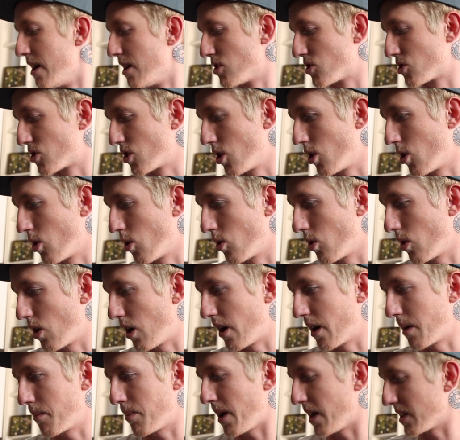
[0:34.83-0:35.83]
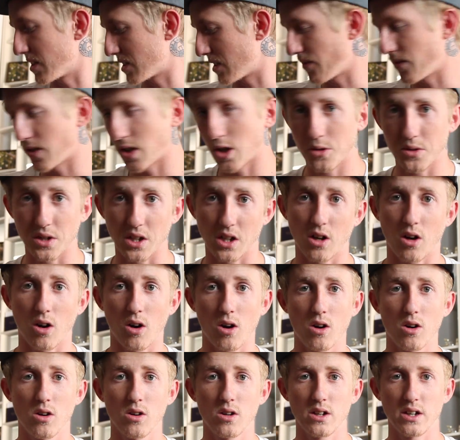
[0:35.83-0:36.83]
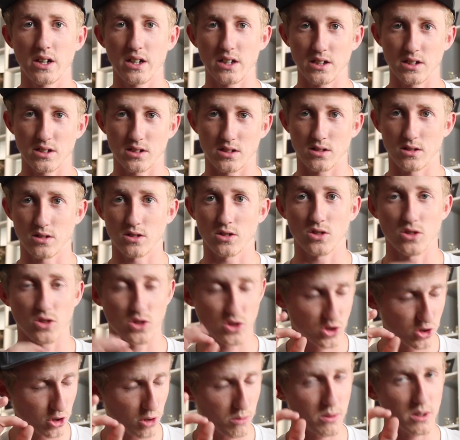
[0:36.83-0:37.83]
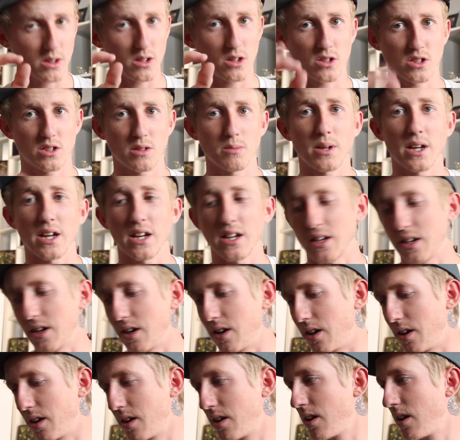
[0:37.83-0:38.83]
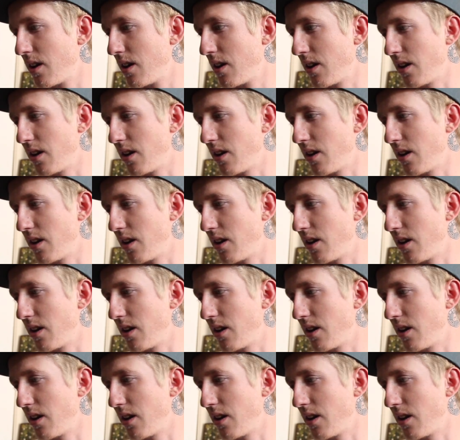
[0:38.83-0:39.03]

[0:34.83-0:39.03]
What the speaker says: So on a positive note, the car is super close to being done.